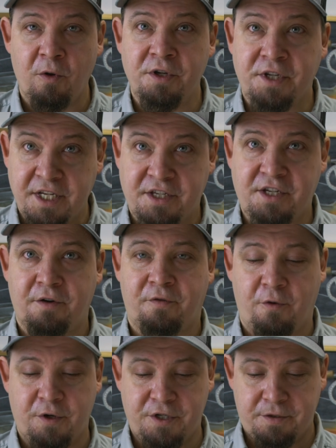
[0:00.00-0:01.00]
disc, of
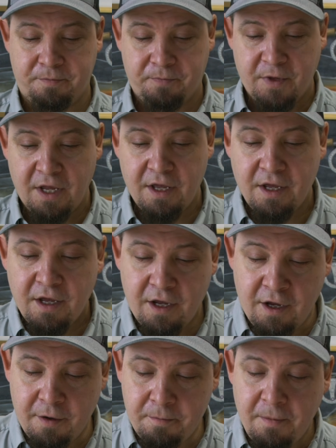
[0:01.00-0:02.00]
course.
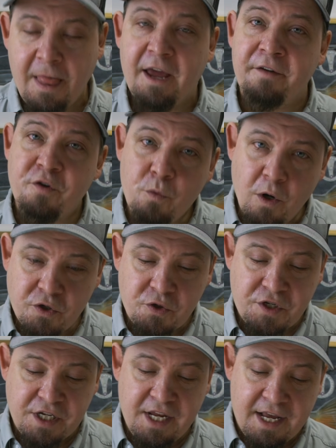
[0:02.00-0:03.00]
If you want to
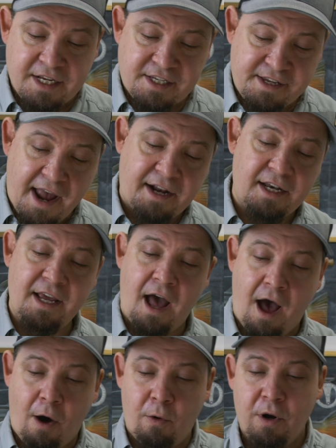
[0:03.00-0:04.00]
see exactly
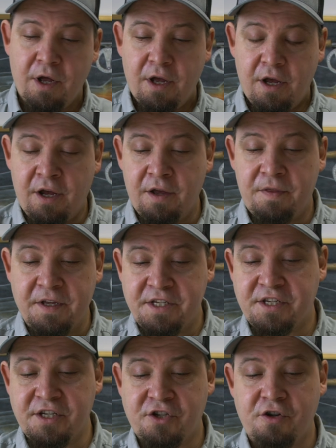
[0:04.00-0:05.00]
how
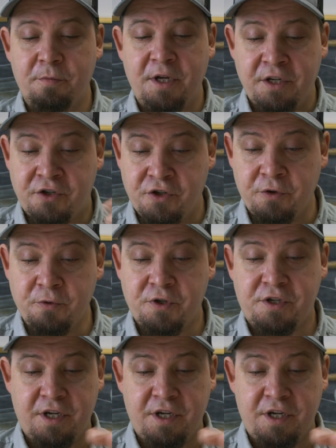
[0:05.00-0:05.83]
this system is used